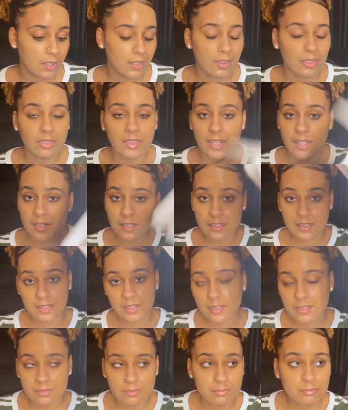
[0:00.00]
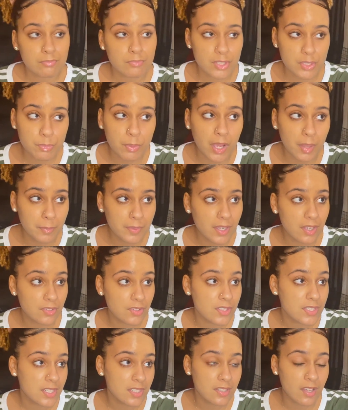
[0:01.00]
This was probably under
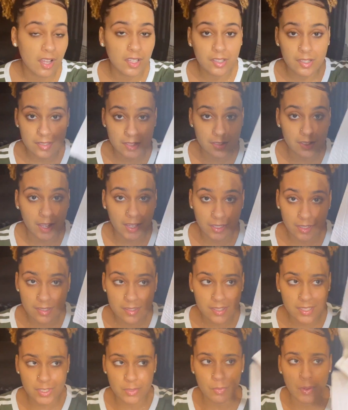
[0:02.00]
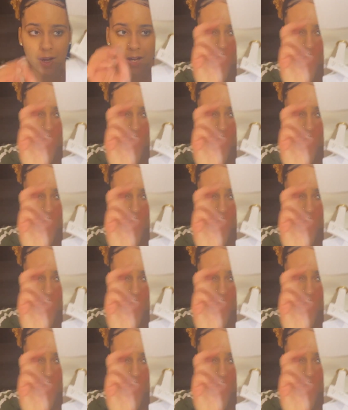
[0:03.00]
$10 and I could see why.